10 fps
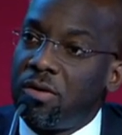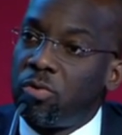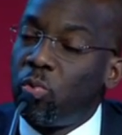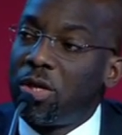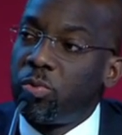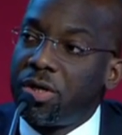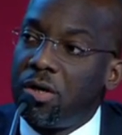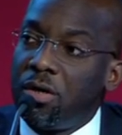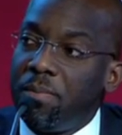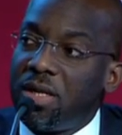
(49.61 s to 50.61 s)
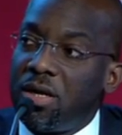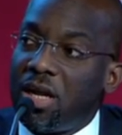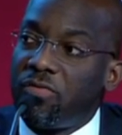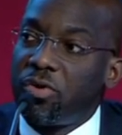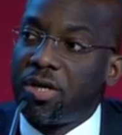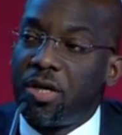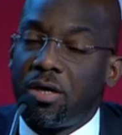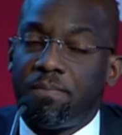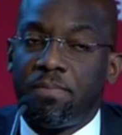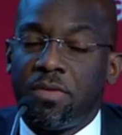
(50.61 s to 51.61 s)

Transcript: on what we call Middle Africa.